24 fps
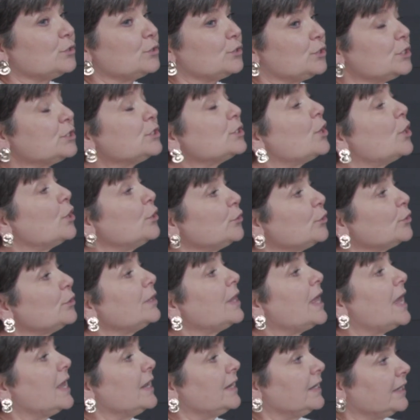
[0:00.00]
just
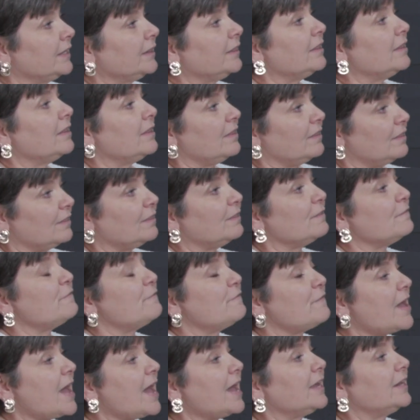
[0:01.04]
underlining the
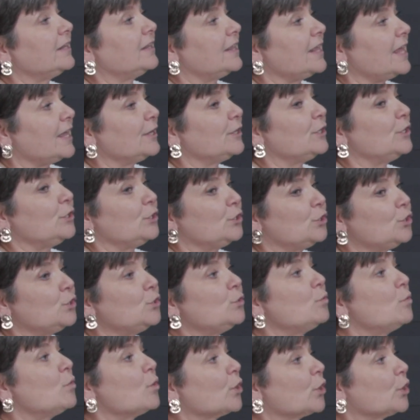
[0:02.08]
fact that
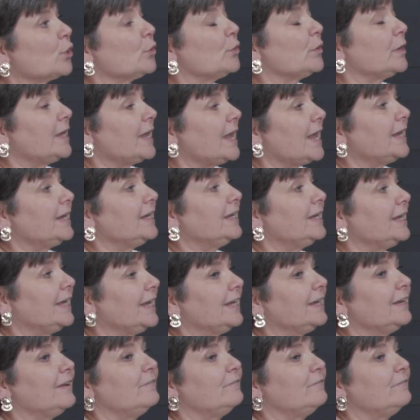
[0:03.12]
you were created in